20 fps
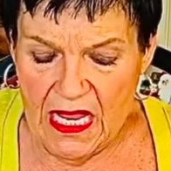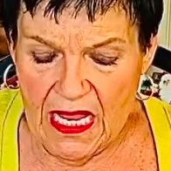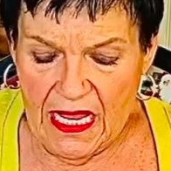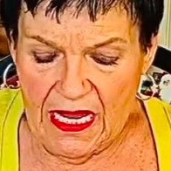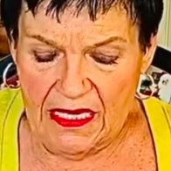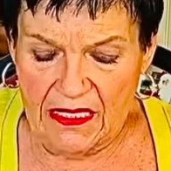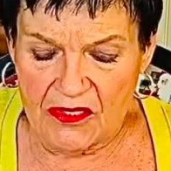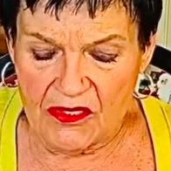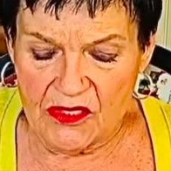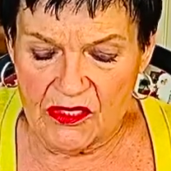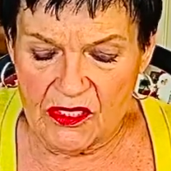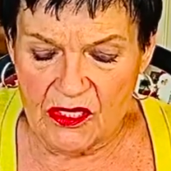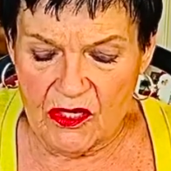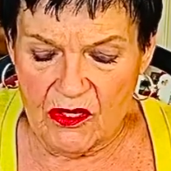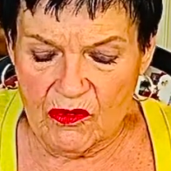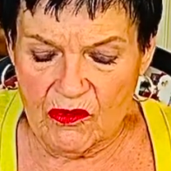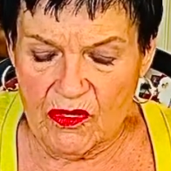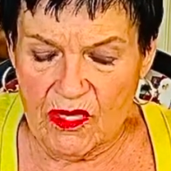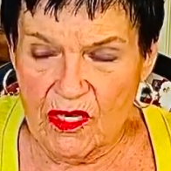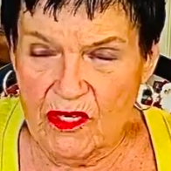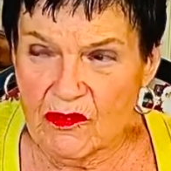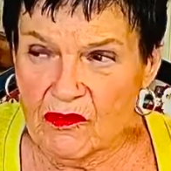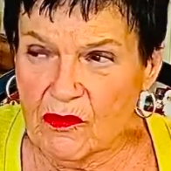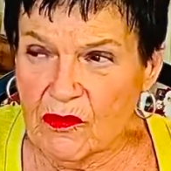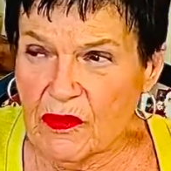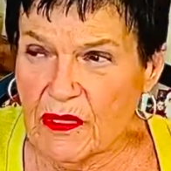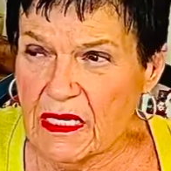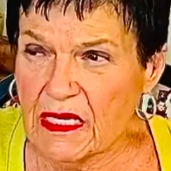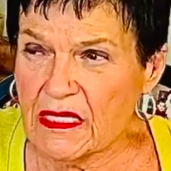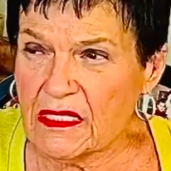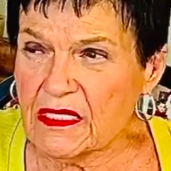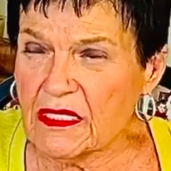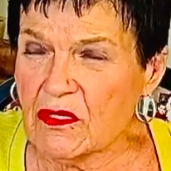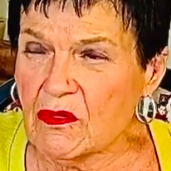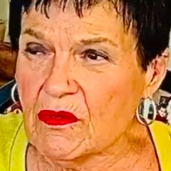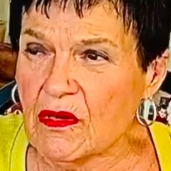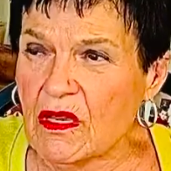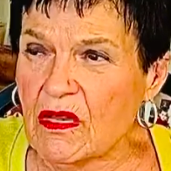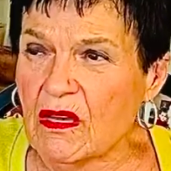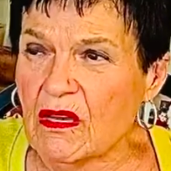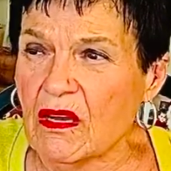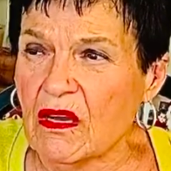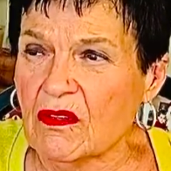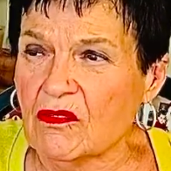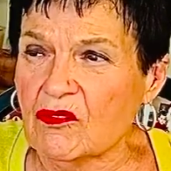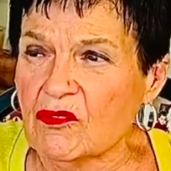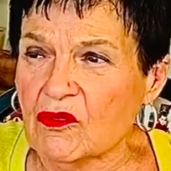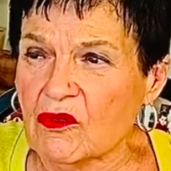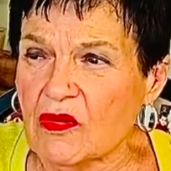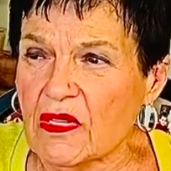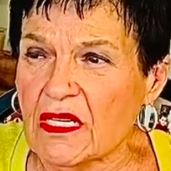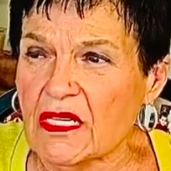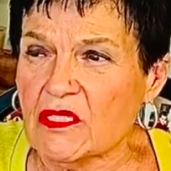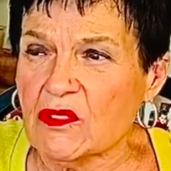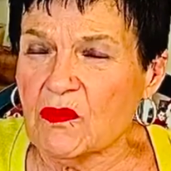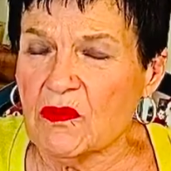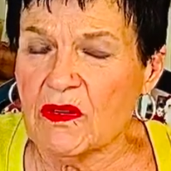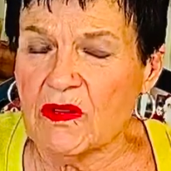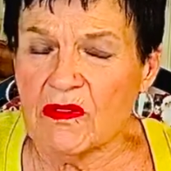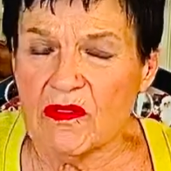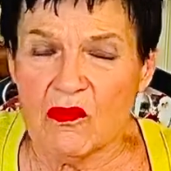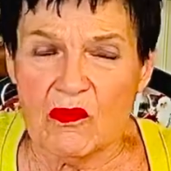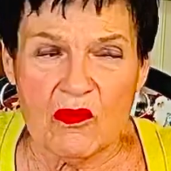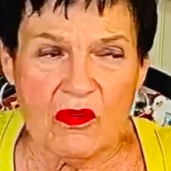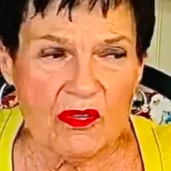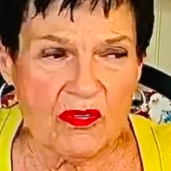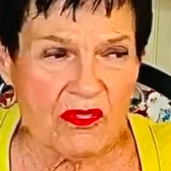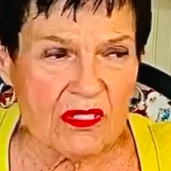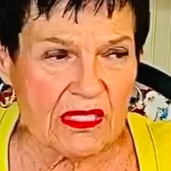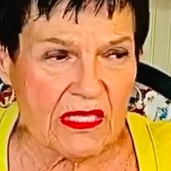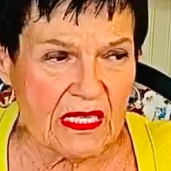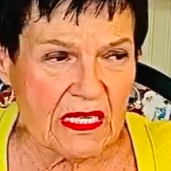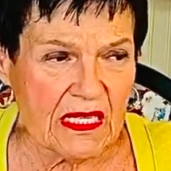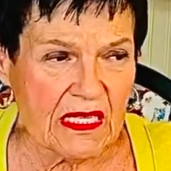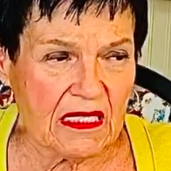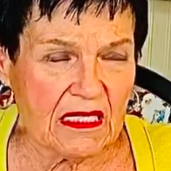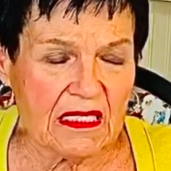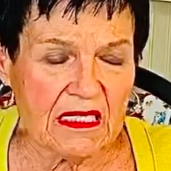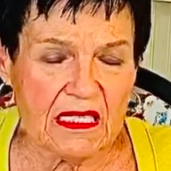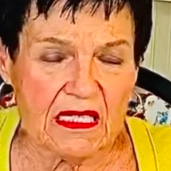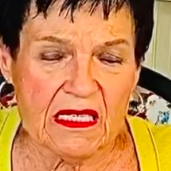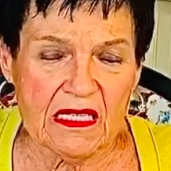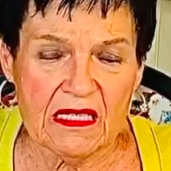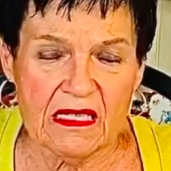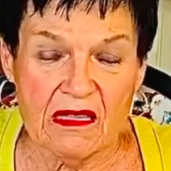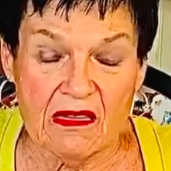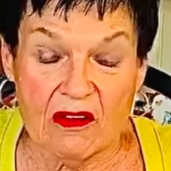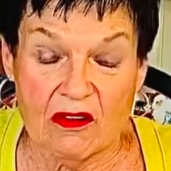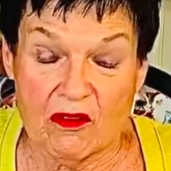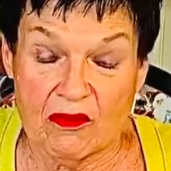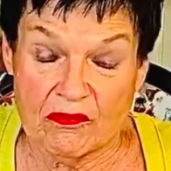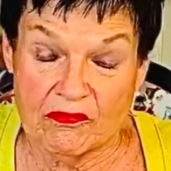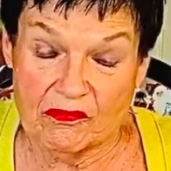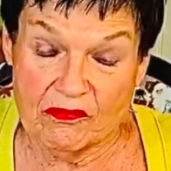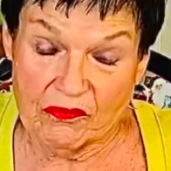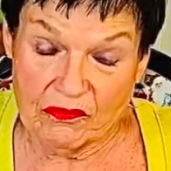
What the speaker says: And so codependency traits, one of the worst things that are